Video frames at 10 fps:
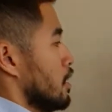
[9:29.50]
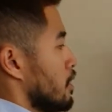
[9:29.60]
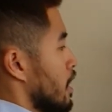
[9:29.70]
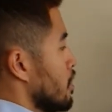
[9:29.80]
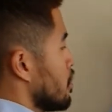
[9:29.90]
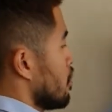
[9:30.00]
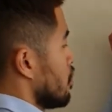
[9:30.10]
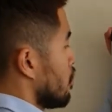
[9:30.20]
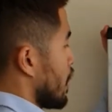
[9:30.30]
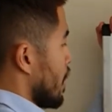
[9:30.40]
let's
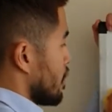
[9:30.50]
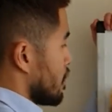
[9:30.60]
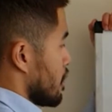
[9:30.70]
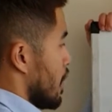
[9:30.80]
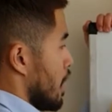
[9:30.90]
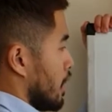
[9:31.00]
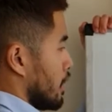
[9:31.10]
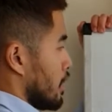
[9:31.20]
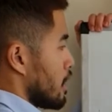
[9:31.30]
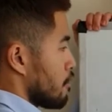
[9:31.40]
look at,
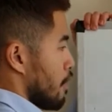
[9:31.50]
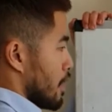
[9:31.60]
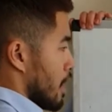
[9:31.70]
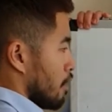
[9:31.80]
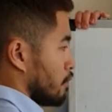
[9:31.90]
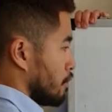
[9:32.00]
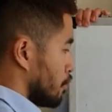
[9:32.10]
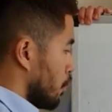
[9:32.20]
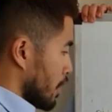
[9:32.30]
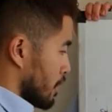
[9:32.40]
let's write down
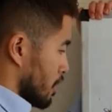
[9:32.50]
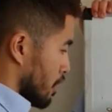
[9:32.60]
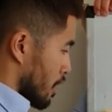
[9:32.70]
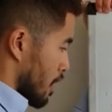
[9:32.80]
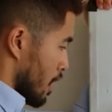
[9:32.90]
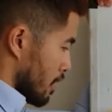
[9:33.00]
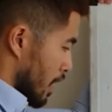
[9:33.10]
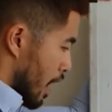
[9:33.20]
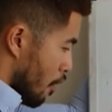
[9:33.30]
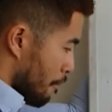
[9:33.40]
what is
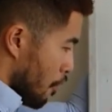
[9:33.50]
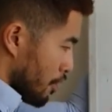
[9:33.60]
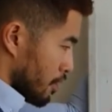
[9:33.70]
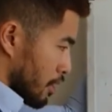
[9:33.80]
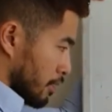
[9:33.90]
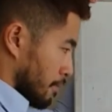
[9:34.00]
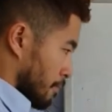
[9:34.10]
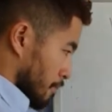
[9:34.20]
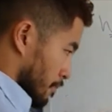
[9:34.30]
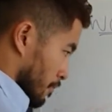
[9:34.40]
our point
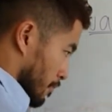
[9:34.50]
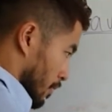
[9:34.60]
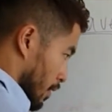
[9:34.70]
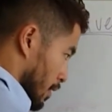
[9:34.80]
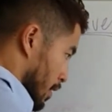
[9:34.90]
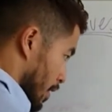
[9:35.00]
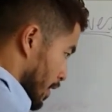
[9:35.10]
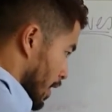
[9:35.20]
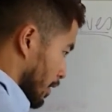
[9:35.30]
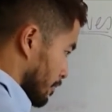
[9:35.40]
in
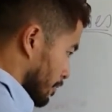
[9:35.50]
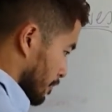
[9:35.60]
here.